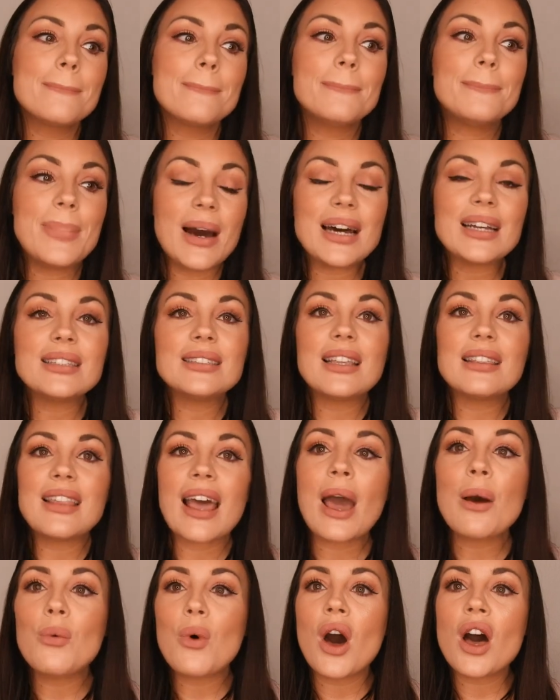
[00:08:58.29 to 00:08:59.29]
But
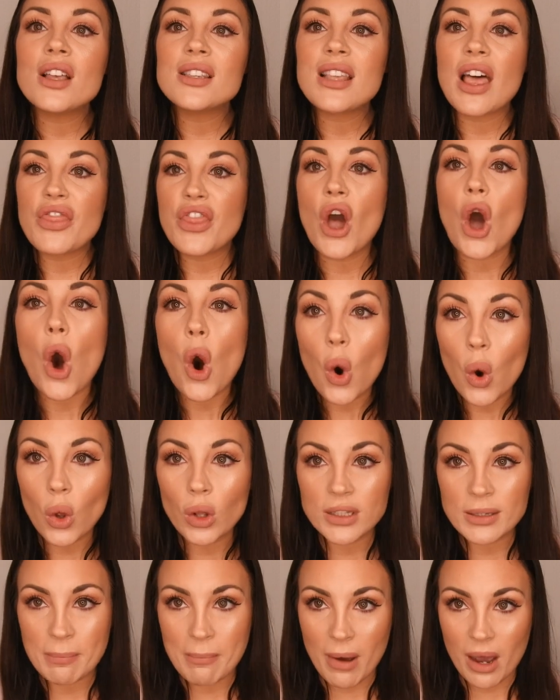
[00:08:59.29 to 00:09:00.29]
that was the
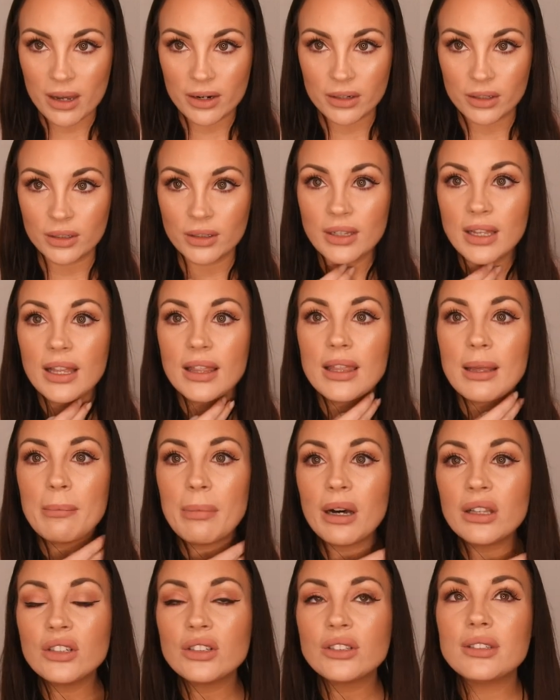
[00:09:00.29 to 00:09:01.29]
old model.
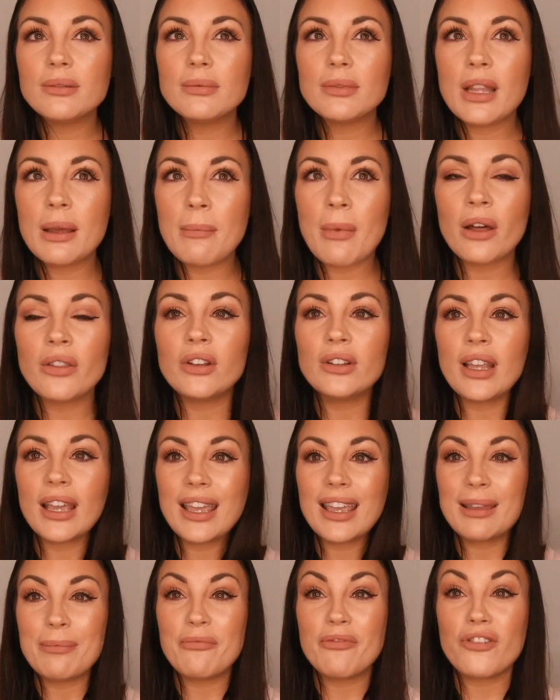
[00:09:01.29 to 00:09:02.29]
The model
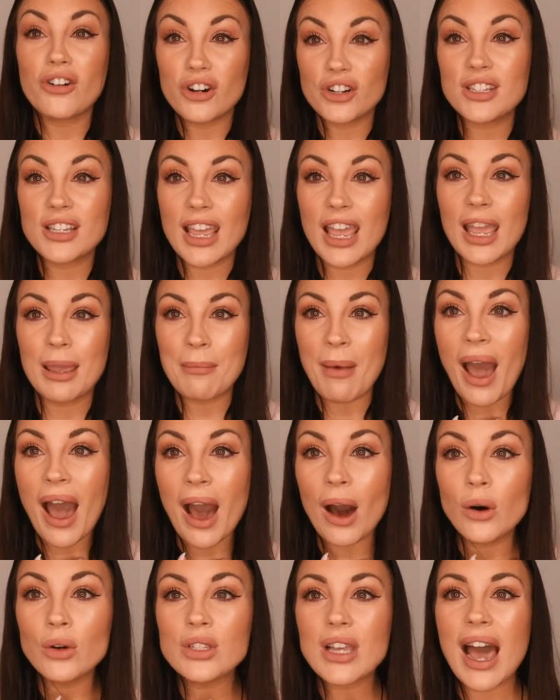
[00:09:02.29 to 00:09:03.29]
that first came
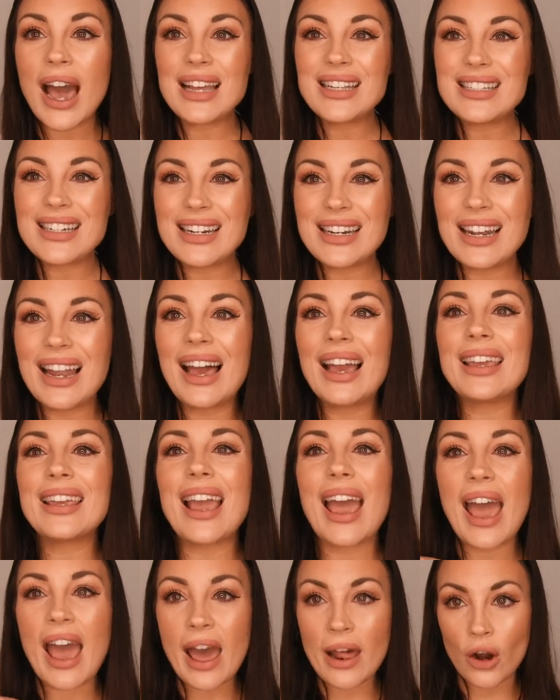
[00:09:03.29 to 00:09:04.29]
out, I didn't
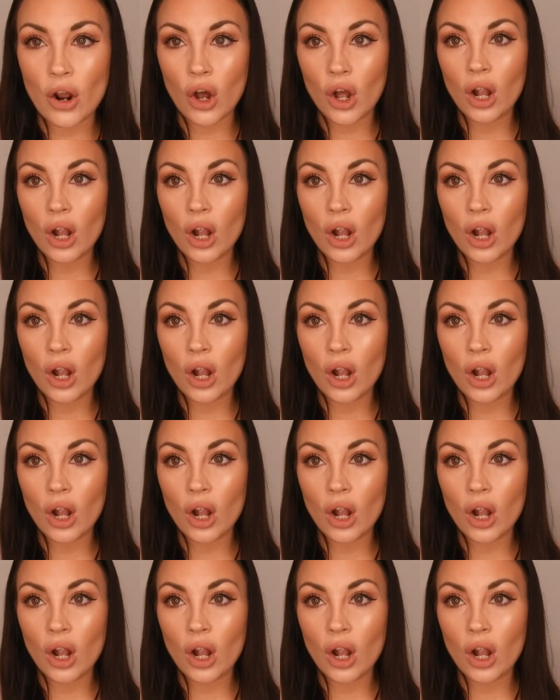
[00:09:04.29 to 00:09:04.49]
like at